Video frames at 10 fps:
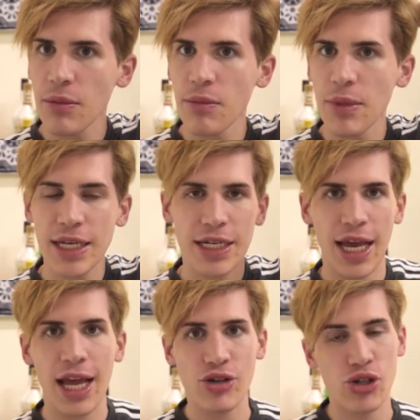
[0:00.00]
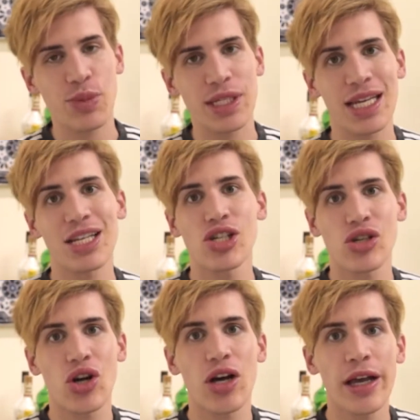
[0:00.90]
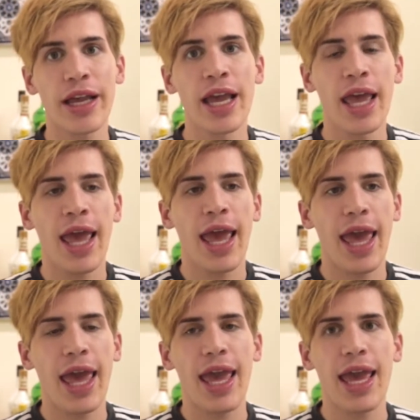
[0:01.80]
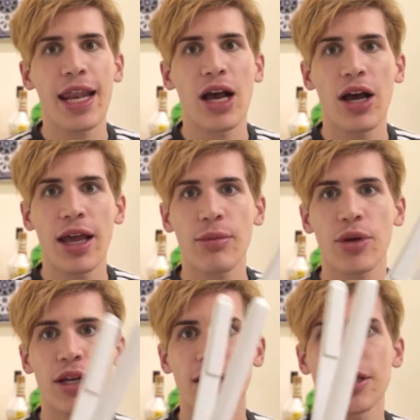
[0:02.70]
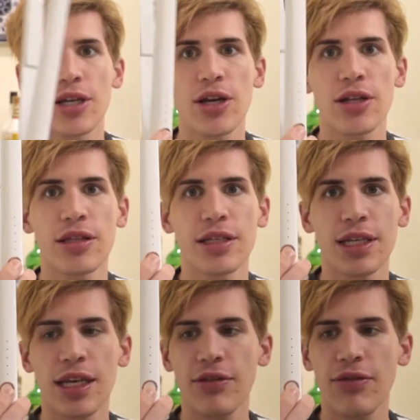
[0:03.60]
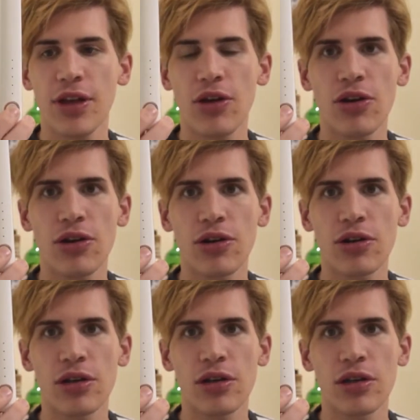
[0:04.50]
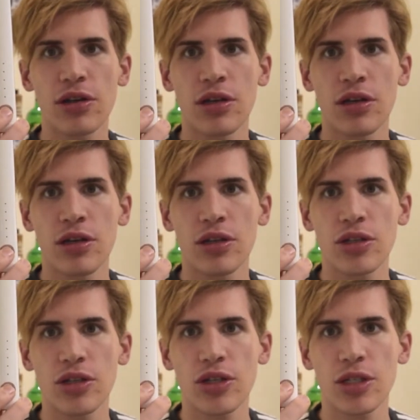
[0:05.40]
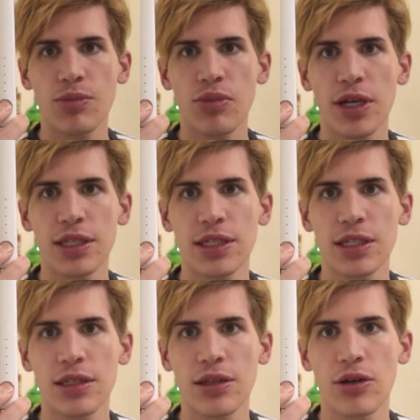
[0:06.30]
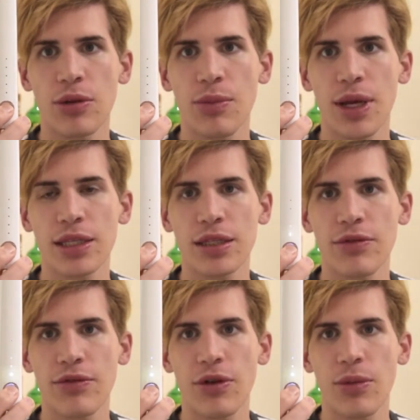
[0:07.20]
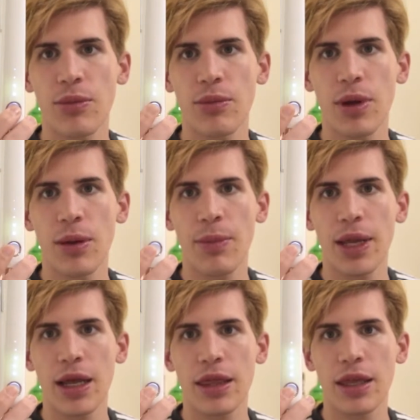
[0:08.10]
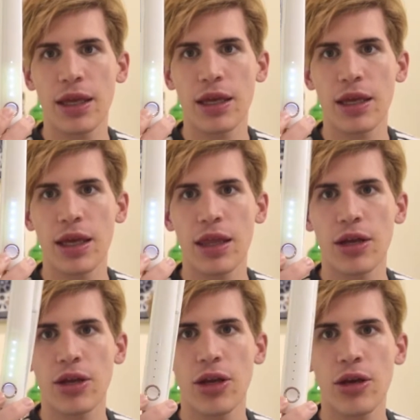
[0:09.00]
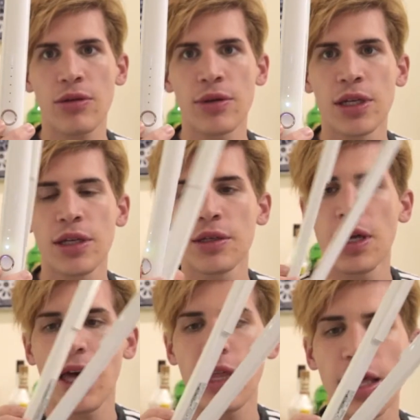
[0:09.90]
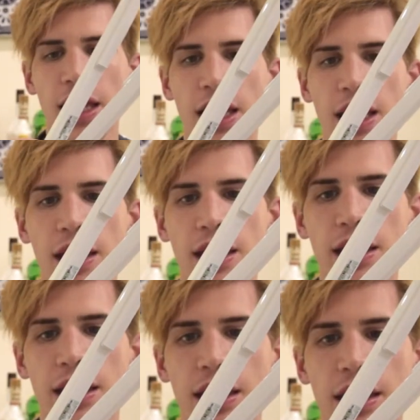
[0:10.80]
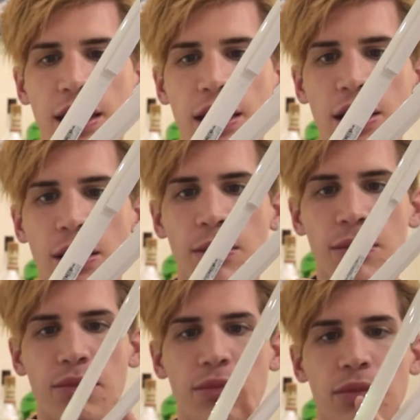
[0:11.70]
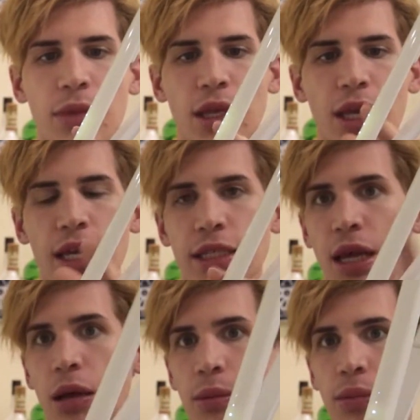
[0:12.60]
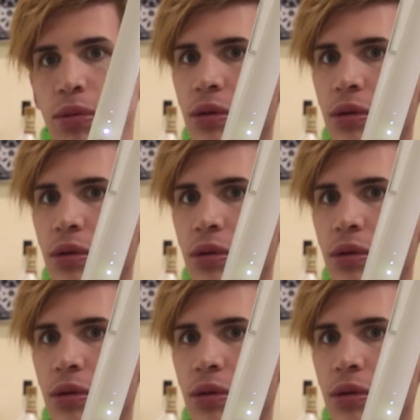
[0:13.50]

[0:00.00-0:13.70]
made it 100% dry, and I am going to turn the T3 on. So you just press this on button for a bit, I think. Yeah, there you go. And then it heats up.